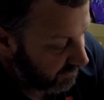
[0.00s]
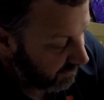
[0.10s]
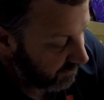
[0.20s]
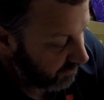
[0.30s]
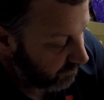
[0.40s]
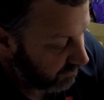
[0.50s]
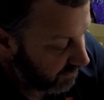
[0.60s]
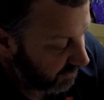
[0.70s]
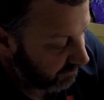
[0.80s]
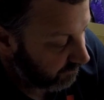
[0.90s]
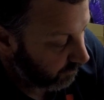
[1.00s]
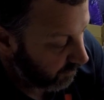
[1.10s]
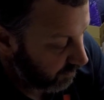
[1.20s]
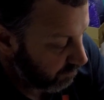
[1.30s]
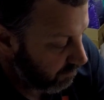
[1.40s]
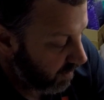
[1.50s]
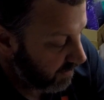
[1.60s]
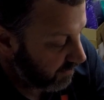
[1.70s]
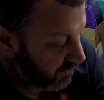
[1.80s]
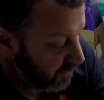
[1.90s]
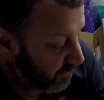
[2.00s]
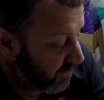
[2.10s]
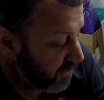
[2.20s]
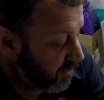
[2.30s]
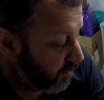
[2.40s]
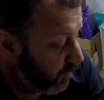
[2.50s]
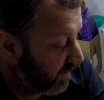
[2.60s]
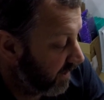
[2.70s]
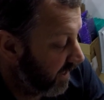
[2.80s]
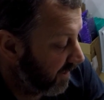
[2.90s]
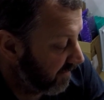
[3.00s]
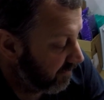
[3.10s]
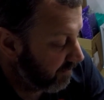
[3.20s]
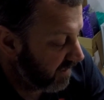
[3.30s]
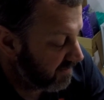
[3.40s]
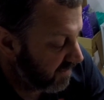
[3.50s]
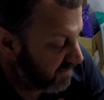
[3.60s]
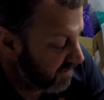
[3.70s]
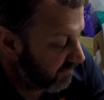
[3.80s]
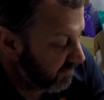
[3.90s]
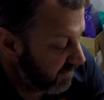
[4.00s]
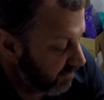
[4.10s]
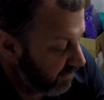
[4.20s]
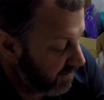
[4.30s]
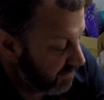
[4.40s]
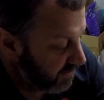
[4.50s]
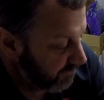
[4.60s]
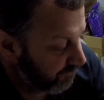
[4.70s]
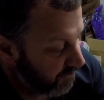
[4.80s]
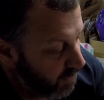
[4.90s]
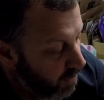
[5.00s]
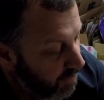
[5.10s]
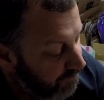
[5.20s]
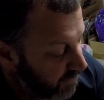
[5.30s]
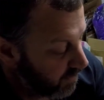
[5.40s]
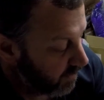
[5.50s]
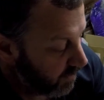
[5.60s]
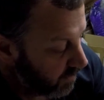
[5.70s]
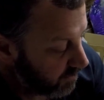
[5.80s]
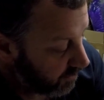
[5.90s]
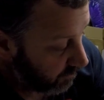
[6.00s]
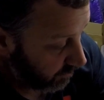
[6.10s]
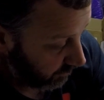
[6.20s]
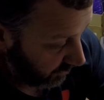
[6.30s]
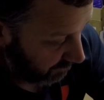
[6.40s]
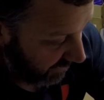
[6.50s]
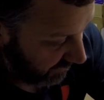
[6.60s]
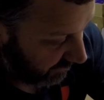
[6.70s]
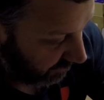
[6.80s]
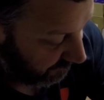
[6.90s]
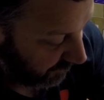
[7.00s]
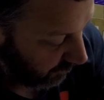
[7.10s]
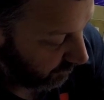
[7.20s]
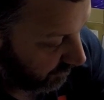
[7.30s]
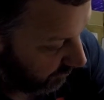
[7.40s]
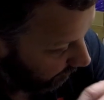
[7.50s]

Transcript: things are going to sell for. You might could squeeze 20 out of it, but I'd say 17 or 18. All right, so we're going to look back in our filters,